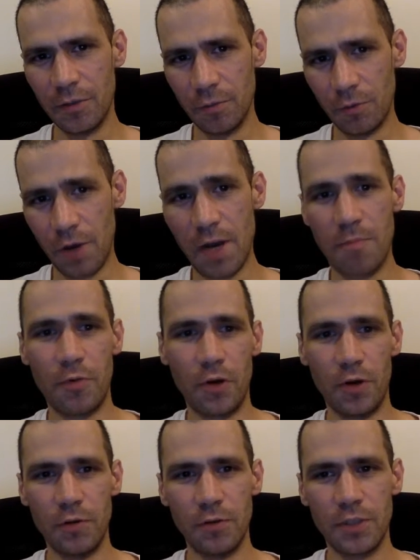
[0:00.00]
great
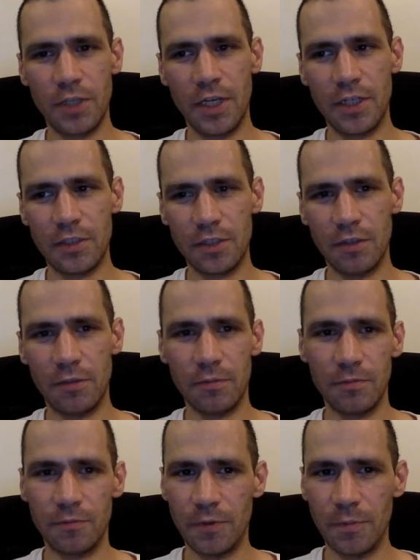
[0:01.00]
prose. And so
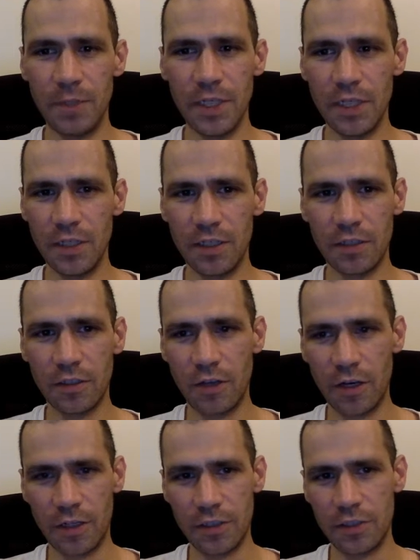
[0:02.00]
for me,
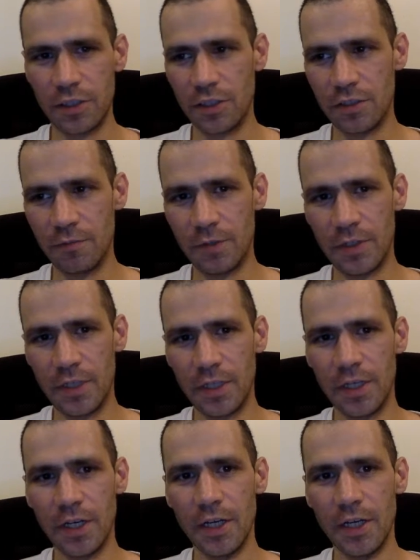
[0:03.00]
Clarke is just a very